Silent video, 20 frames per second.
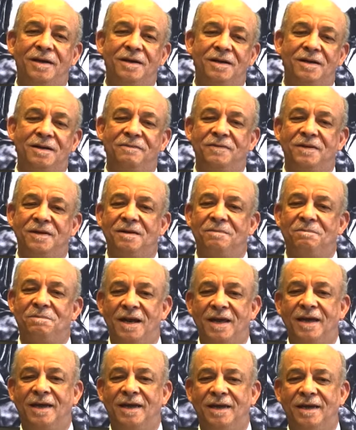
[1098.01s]
live in a
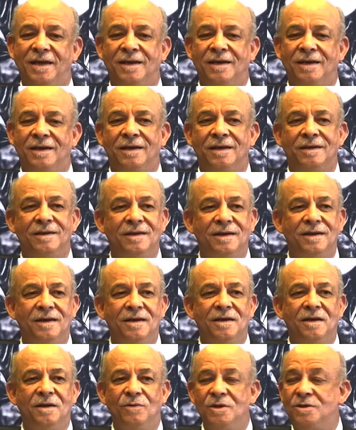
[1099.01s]
black area,
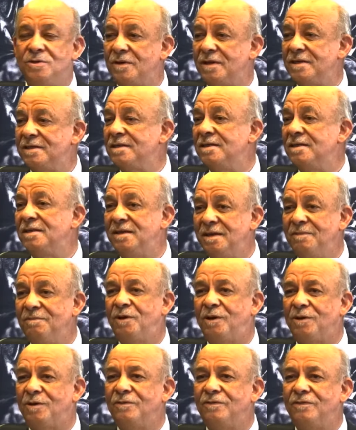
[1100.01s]
which was in
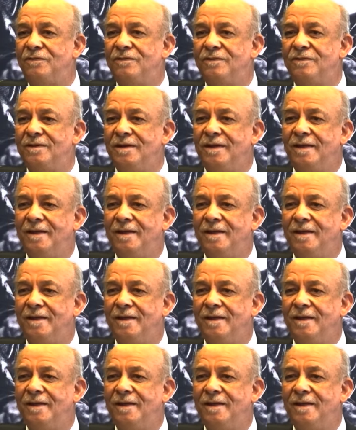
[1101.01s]
Deep Kloof.